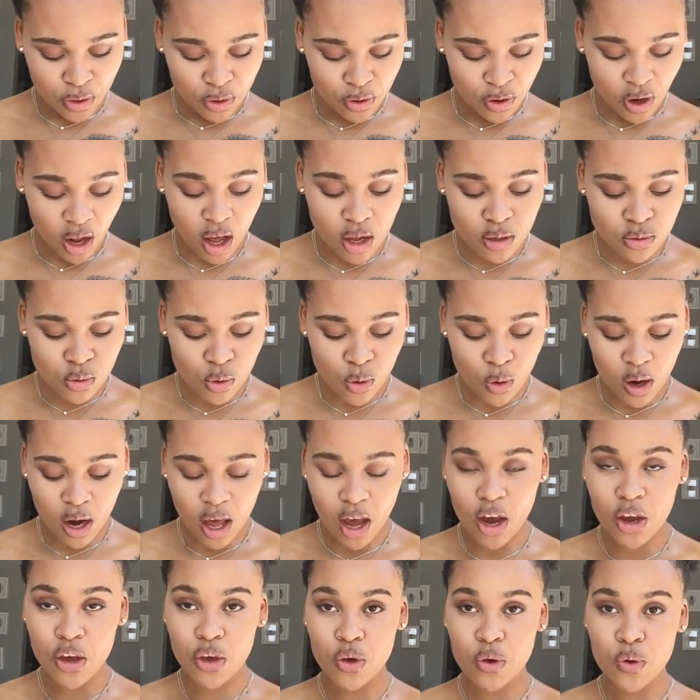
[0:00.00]
How tall
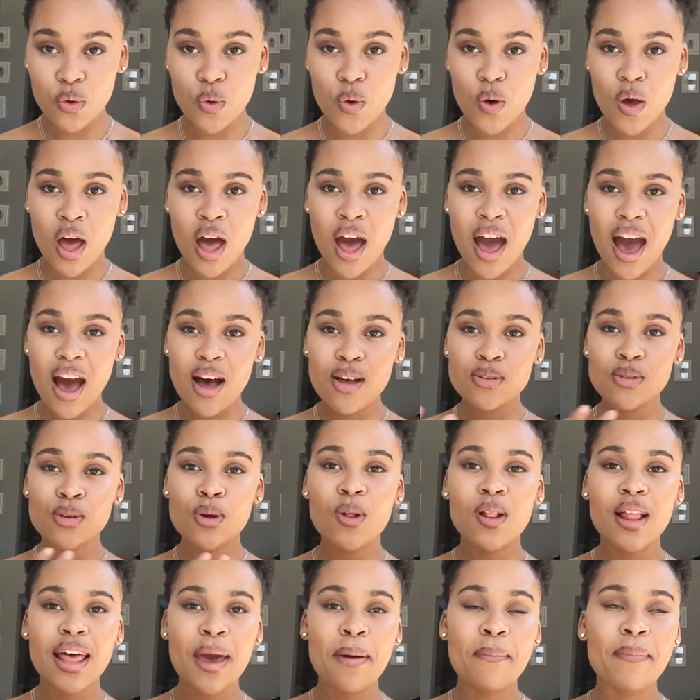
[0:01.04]
are you? How
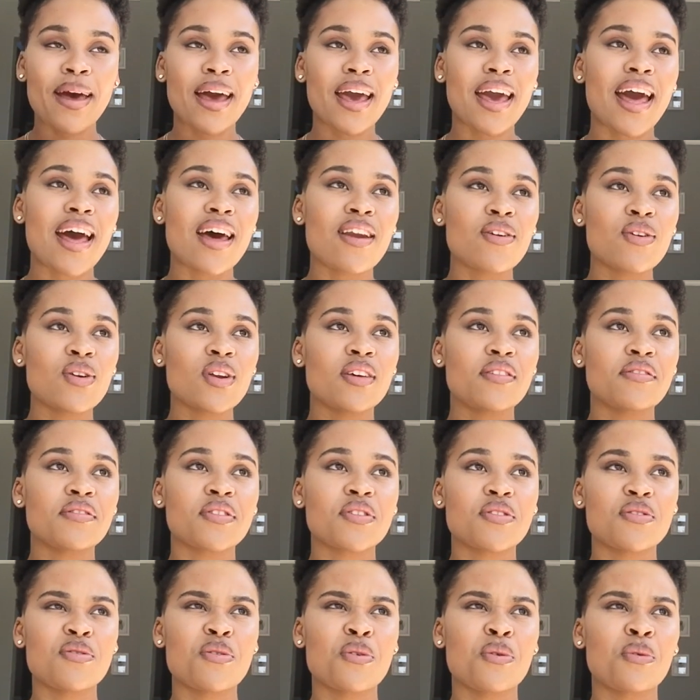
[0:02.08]
tall am I? I don't
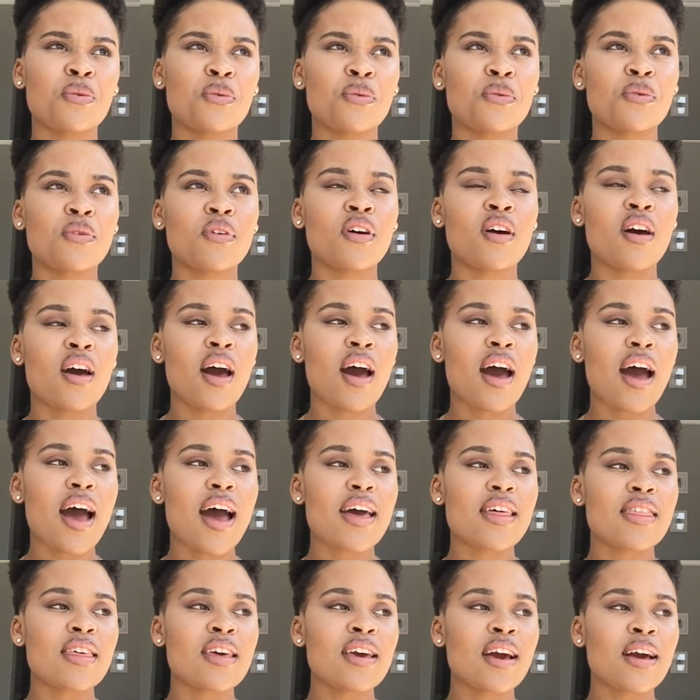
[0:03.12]
even know. I
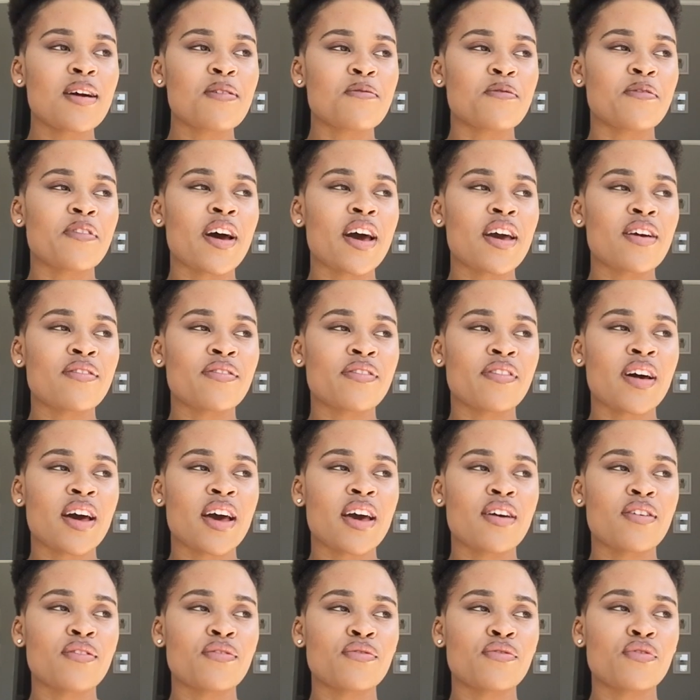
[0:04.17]
think I'm
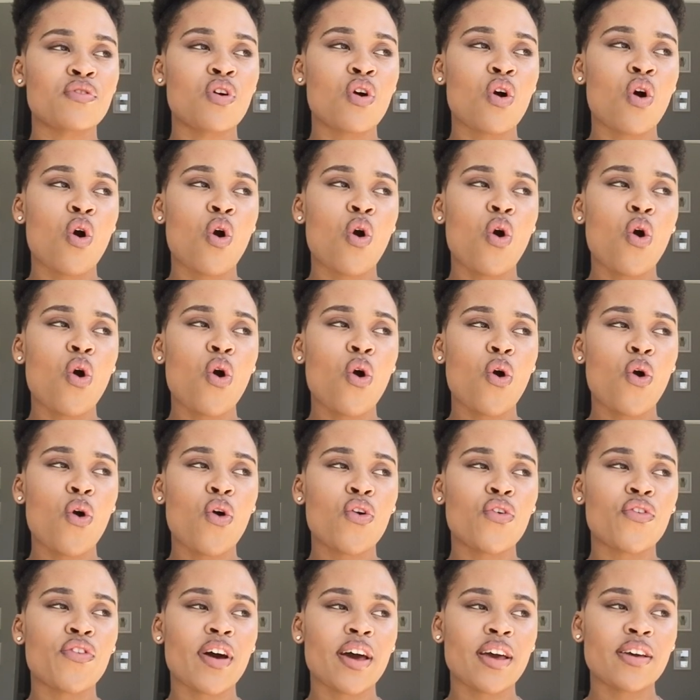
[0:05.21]
5'5 or
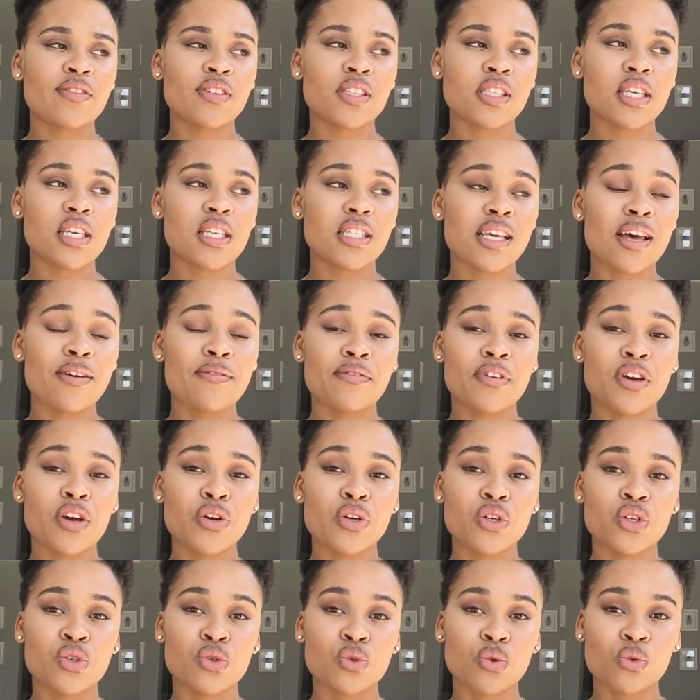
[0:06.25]
5'6. I'm
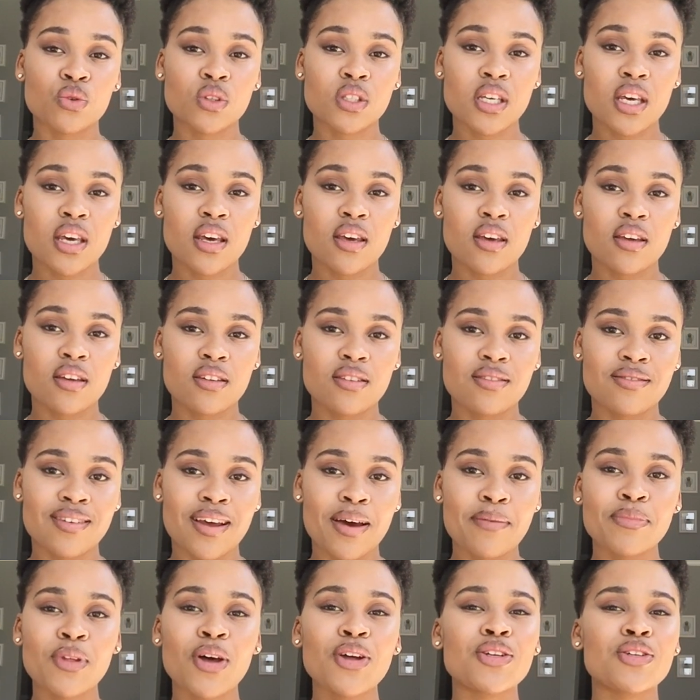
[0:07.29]
very short, eh?
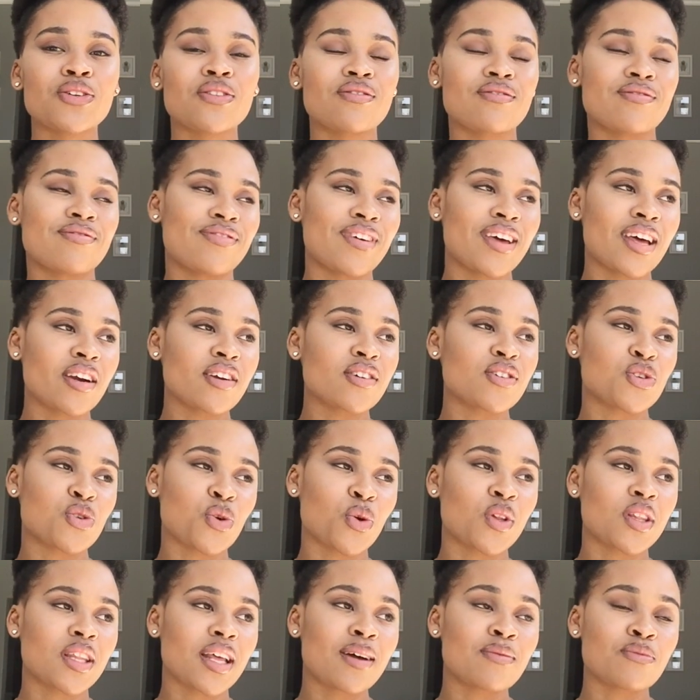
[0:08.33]
I'm not very
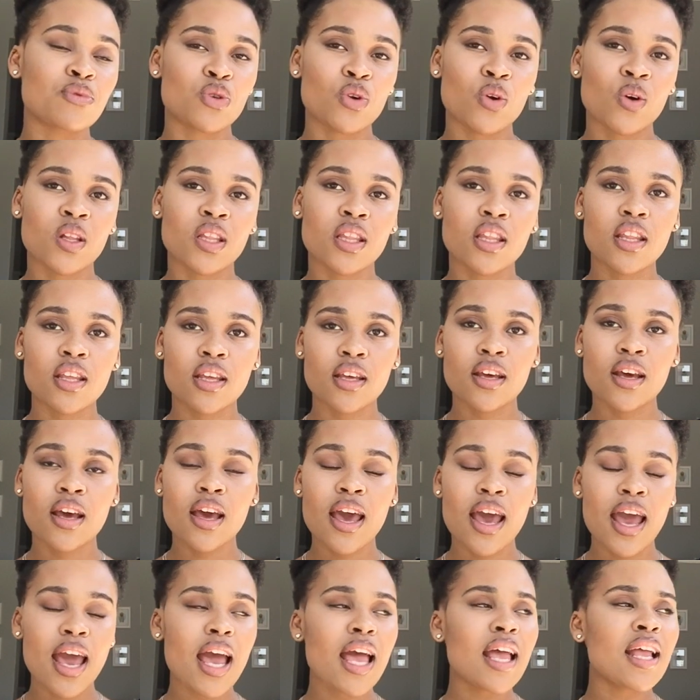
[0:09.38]
short, I'm short.
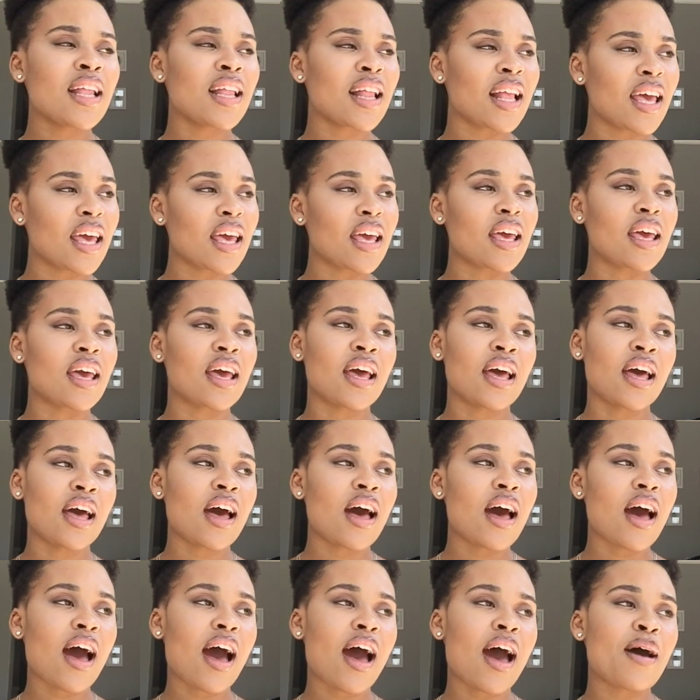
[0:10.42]
And like,
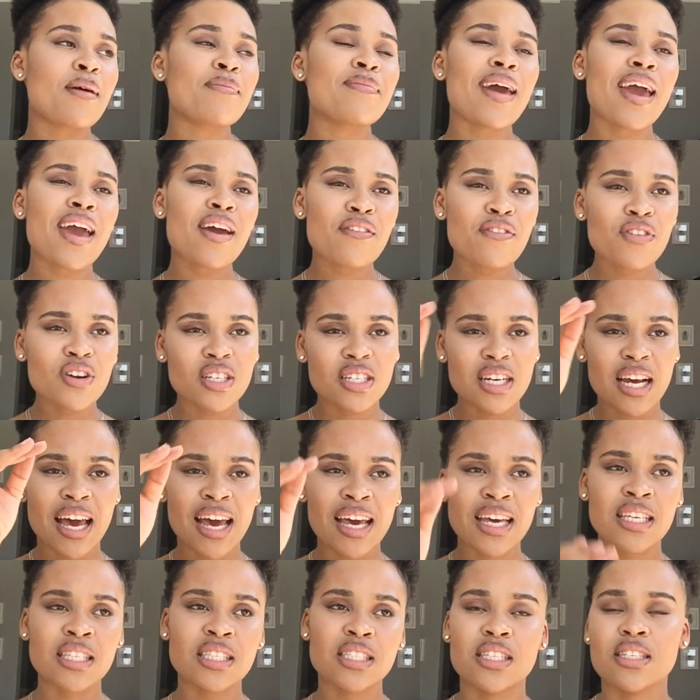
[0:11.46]
I'm average
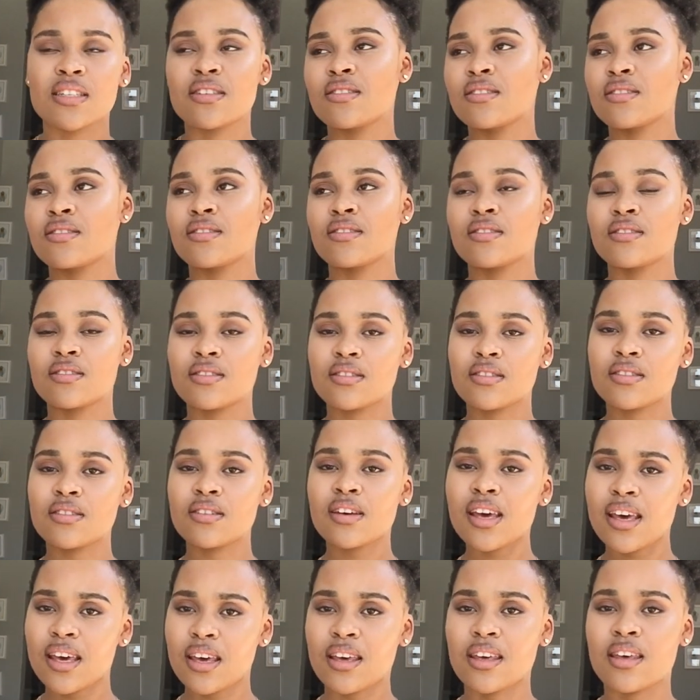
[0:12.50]
height.
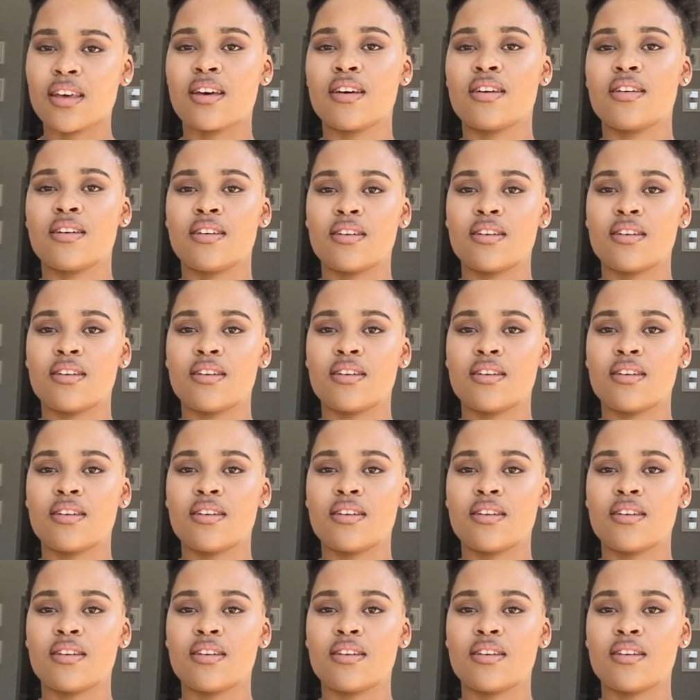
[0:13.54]
Hey.